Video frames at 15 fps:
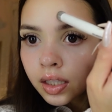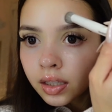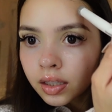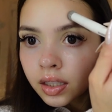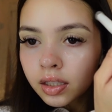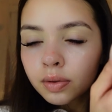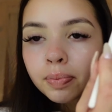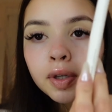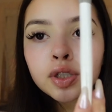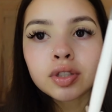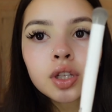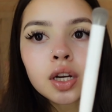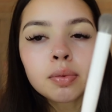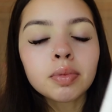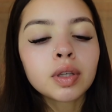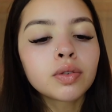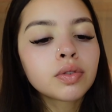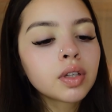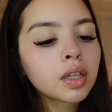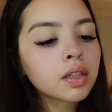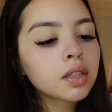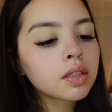then this brush that I'm
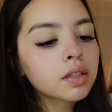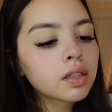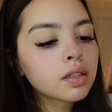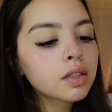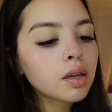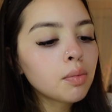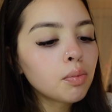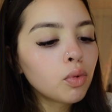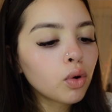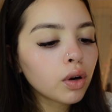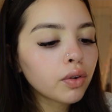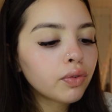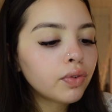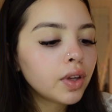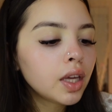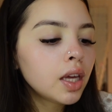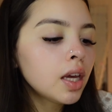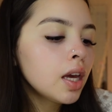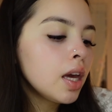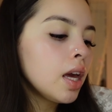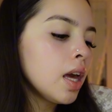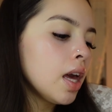using, this is the Morphe
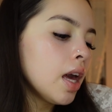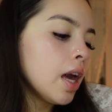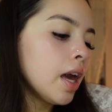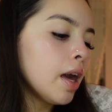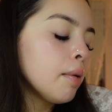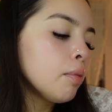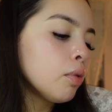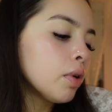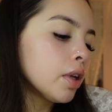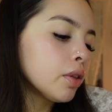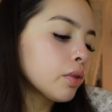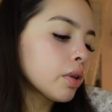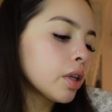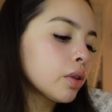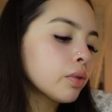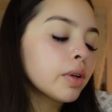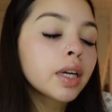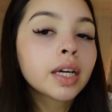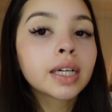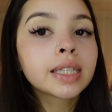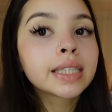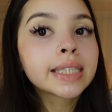M133
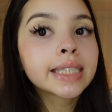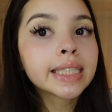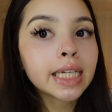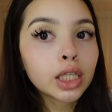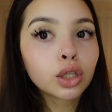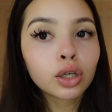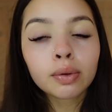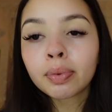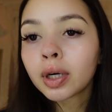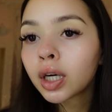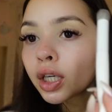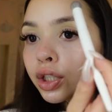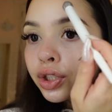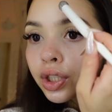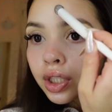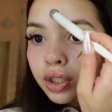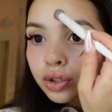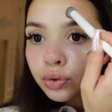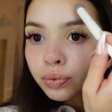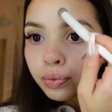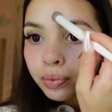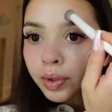concealer brush, and
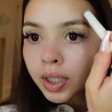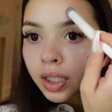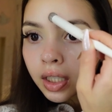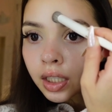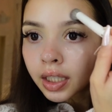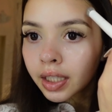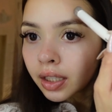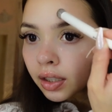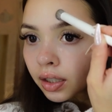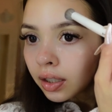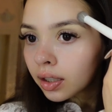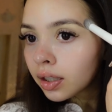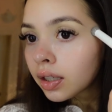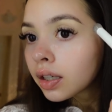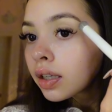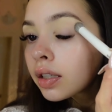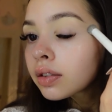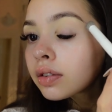it's really good.